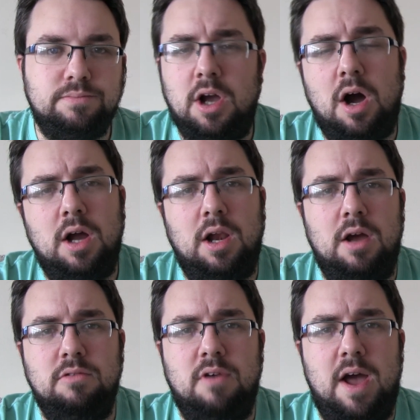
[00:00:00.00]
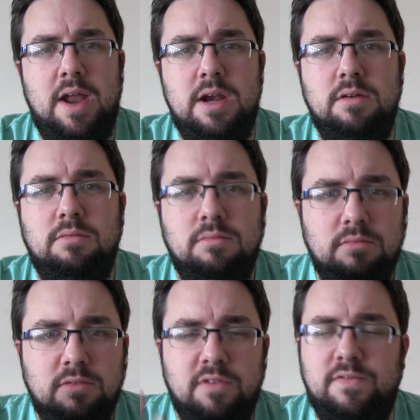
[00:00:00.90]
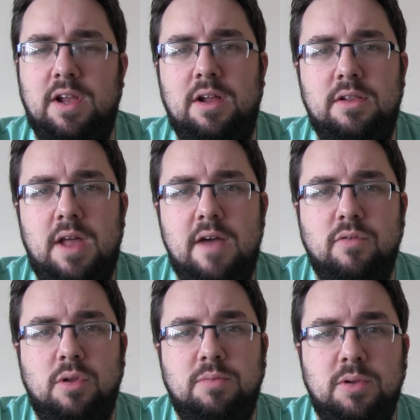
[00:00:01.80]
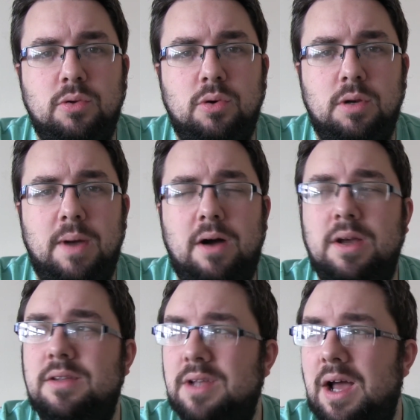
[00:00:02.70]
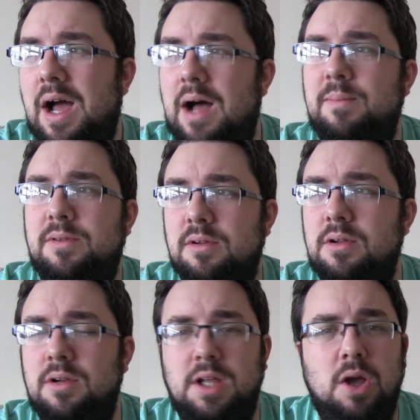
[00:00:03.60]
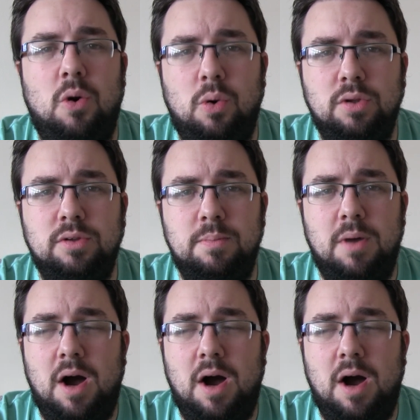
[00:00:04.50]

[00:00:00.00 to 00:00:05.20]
Kylo Ren, the villain that everyone's been talking about, he's absolutely awesome.